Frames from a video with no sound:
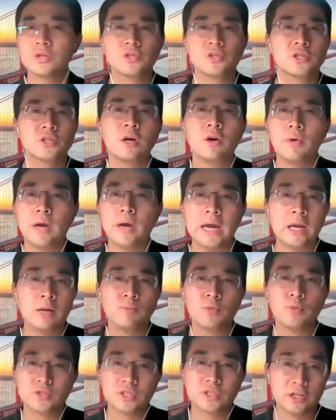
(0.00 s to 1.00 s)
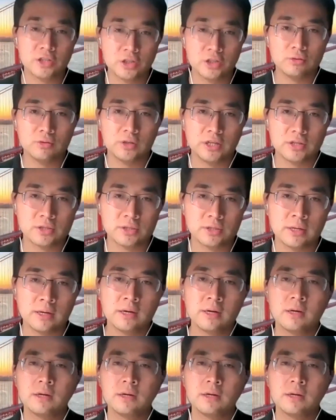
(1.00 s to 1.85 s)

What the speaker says: there's no animals can do this.